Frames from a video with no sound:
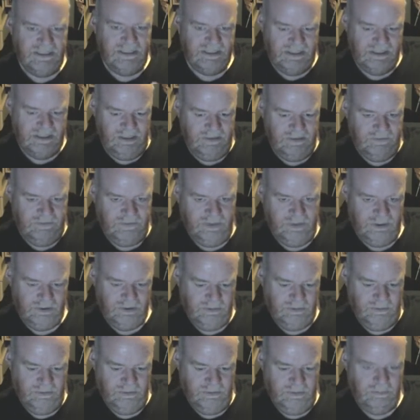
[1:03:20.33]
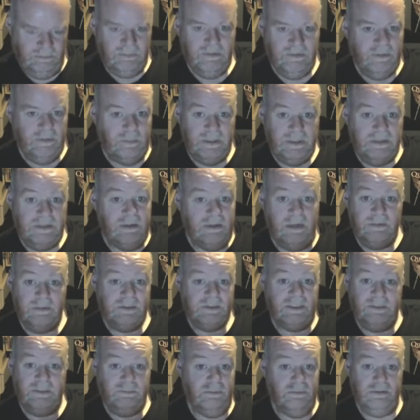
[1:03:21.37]
start the first one with being
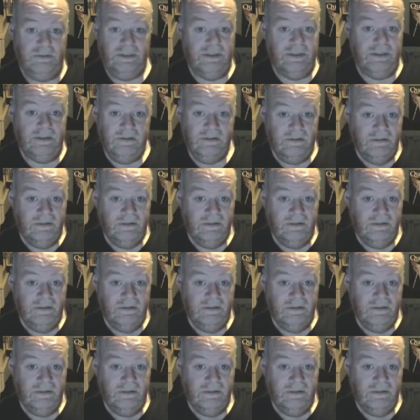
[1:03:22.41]
absolutely brilliant.